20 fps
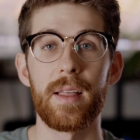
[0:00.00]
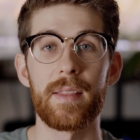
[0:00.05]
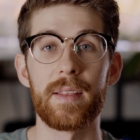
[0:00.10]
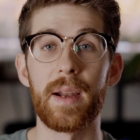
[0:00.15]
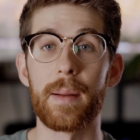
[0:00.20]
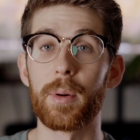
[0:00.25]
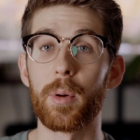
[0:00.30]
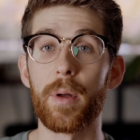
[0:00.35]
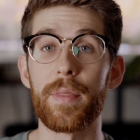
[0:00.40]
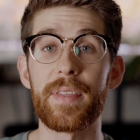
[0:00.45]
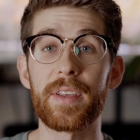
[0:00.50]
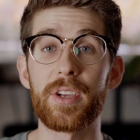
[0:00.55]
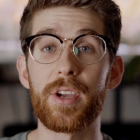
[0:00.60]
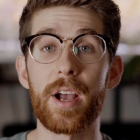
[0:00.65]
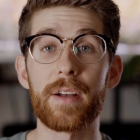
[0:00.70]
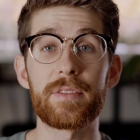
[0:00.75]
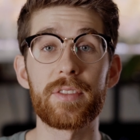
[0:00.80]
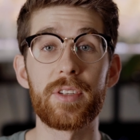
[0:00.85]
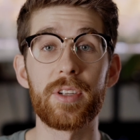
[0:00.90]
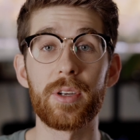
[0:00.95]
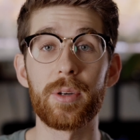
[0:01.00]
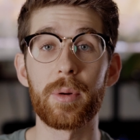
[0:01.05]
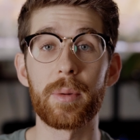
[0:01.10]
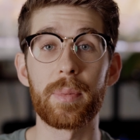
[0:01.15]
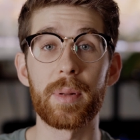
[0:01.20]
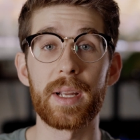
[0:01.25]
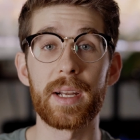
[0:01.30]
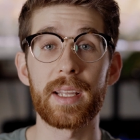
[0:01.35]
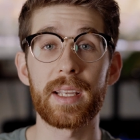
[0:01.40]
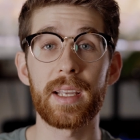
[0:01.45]
The number one thing you have to do when
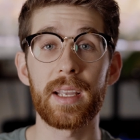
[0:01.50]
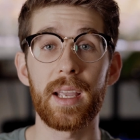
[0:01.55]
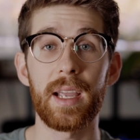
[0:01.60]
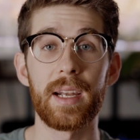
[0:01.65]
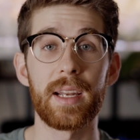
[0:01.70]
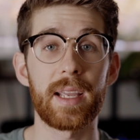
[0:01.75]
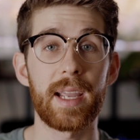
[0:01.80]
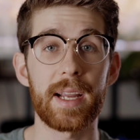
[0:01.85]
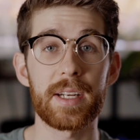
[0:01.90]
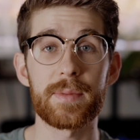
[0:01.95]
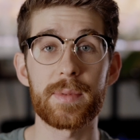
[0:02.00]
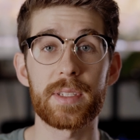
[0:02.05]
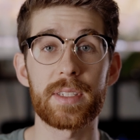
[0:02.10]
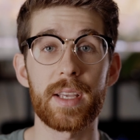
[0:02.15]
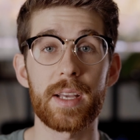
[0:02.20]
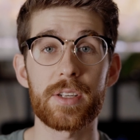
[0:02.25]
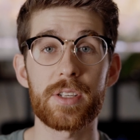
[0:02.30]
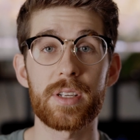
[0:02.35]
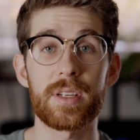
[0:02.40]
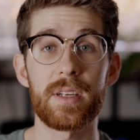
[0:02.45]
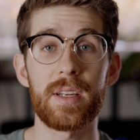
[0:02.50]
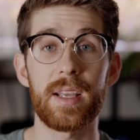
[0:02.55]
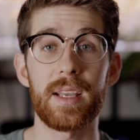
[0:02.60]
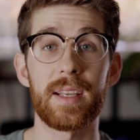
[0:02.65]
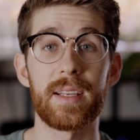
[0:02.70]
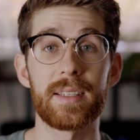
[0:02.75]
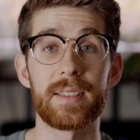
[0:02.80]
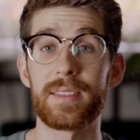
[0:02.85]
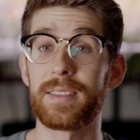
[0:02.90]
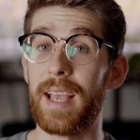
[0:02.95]
planning an engagement session
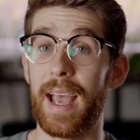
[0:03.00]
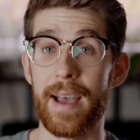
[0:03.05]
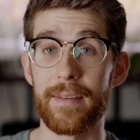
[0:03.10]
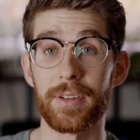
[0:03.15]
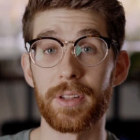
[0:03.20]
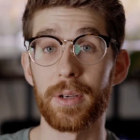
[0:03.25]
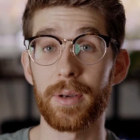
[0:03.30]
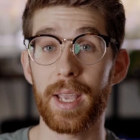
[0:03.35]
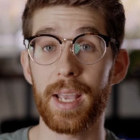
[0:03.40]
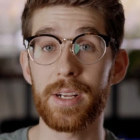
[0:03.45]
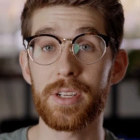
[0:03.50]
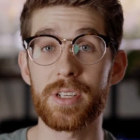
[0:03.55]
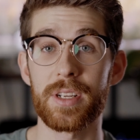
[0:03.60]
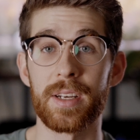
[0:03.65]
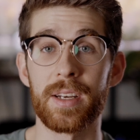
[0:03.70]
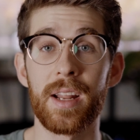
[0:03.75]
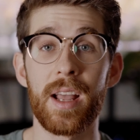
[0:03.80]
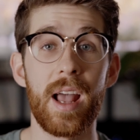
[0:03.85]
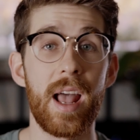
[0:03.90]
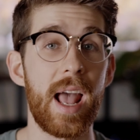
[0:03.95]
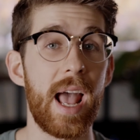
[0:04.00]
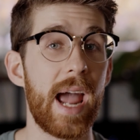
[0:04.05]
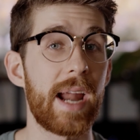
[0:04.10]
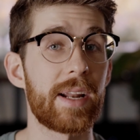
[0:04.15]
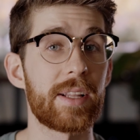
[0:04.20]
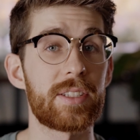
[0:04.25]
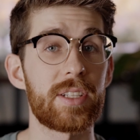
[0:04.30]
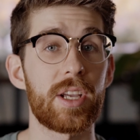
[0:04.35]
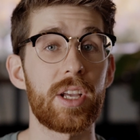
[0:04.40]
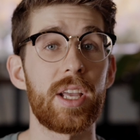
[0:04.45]
is to have a location.
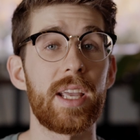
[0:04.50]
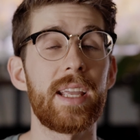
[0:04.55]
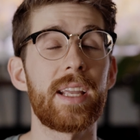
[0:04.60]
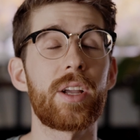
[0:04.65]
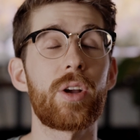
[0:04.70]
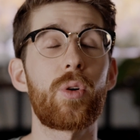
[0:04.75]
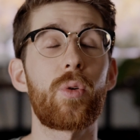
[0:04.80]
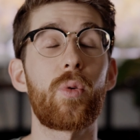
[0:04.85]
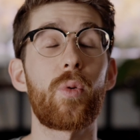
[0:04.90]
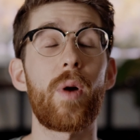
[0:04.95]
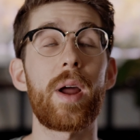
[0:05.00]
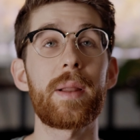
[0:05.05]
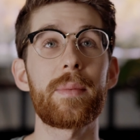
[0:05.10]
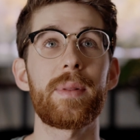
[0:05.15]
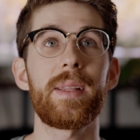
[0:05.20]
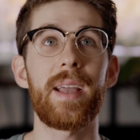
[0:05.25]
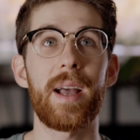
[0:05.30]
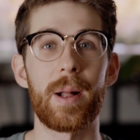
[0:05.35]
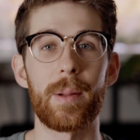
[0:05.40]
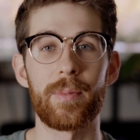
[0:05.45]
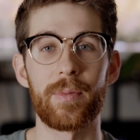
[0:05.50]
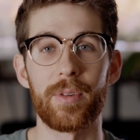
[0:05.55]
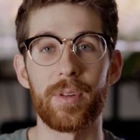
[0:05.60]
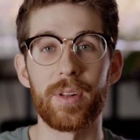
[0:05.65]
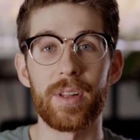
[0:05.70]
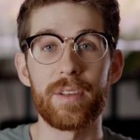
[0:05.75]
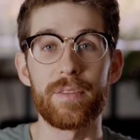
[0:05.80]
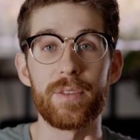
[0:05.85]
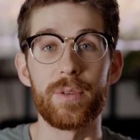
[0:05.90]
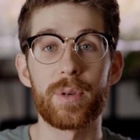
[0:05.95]
And it's incredibly
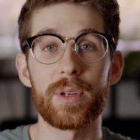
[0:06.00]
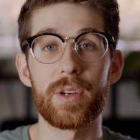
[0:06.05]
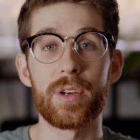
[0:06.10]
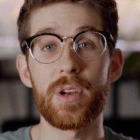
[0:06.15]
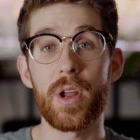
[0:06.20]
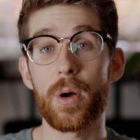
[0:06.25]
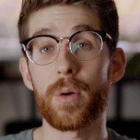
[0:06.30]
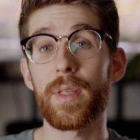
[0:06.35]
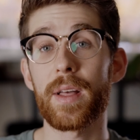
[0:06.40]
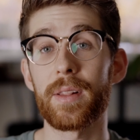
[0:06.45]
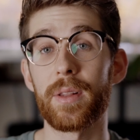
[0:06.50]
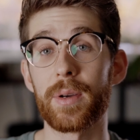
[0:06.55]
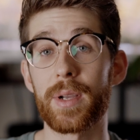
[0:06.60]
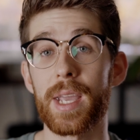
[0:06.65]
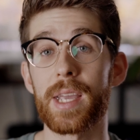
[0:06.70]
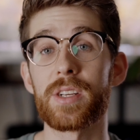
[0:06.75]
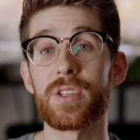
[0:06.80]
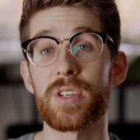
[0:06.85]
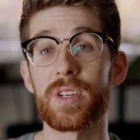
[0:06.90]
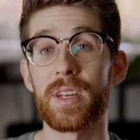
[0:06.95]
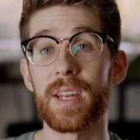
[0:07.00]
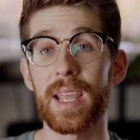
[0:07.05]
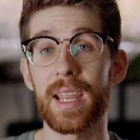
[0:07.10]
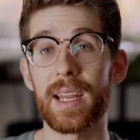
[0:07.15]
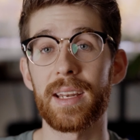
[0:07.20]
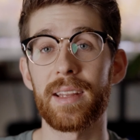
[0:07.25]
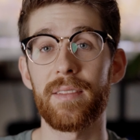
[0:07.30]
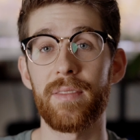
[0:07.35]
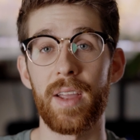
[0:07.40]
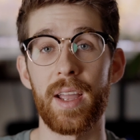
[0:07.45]
helpful if you can know that location
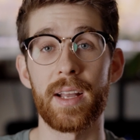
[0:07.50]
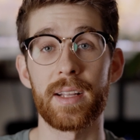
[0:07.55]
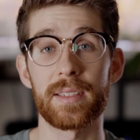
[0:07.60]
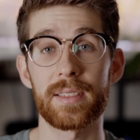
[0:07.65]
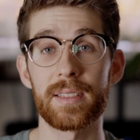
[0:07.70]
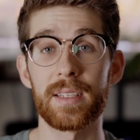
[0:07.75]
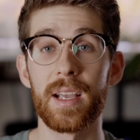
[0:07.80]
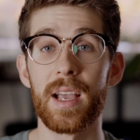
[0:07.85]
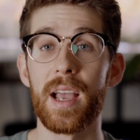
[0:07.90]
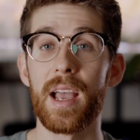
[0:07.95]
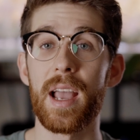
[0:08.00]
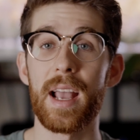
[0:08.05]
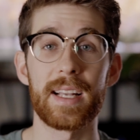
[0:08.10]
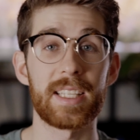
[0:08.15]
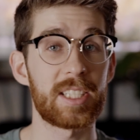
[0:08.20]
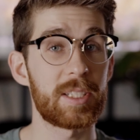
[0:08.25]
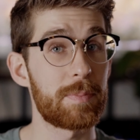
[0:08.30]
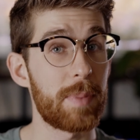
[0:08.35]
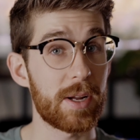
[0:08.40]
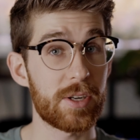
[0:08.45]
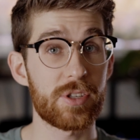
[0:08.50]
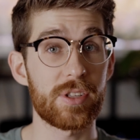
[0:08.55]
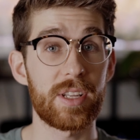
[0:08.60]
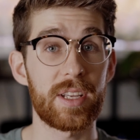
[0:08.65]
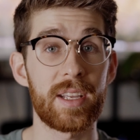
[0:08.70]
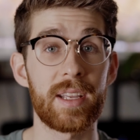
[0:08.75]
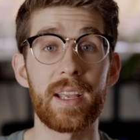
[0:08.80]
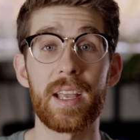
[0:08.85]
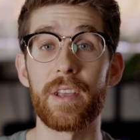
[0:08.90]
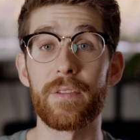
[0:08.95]
in advance,
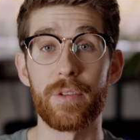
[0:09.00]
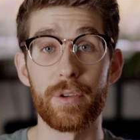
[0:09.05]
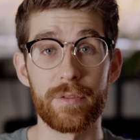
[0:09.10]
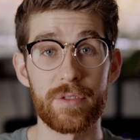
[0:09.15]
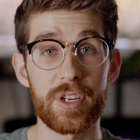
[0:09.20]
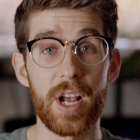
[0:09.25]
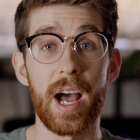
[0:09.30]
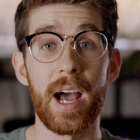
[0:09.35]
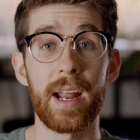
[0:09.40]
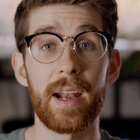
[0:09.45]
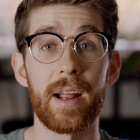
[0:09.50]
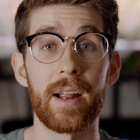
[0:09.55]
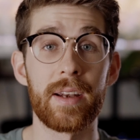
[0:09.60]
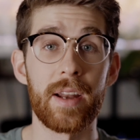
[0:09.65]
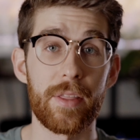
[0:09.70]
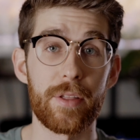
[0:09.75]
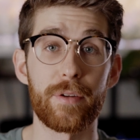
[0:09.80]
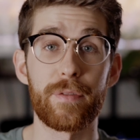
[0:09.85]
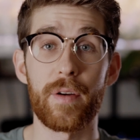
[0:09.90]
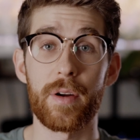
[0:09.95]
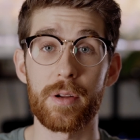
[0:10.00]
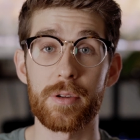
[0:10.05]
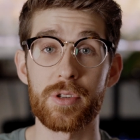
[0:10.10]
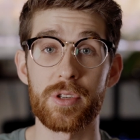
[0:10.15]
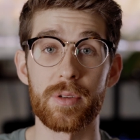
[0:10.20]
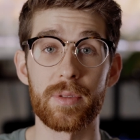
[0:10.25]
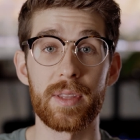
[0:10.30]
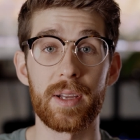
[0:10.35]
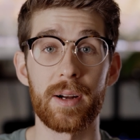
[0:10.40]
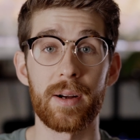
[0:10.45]
especially if you've shot another photo
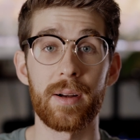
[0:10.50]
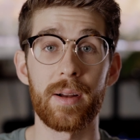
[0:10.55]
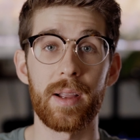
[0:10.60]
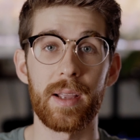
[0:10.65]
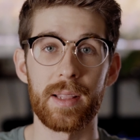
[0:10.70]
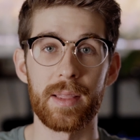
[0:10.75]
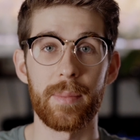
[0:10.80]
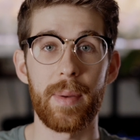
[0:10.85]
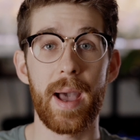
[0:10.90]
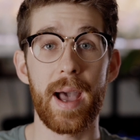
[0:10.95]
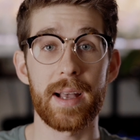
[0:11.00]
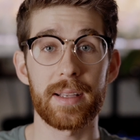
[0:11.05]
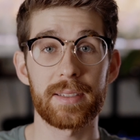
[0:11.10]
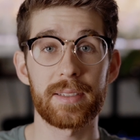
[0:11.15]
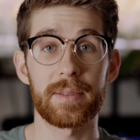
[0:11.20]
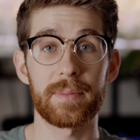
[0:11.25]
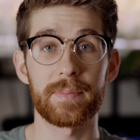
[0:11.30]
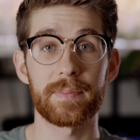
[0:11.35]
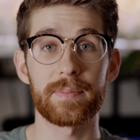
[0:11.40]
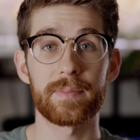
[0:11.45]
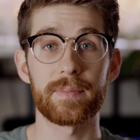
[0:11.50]
shoot there in the past.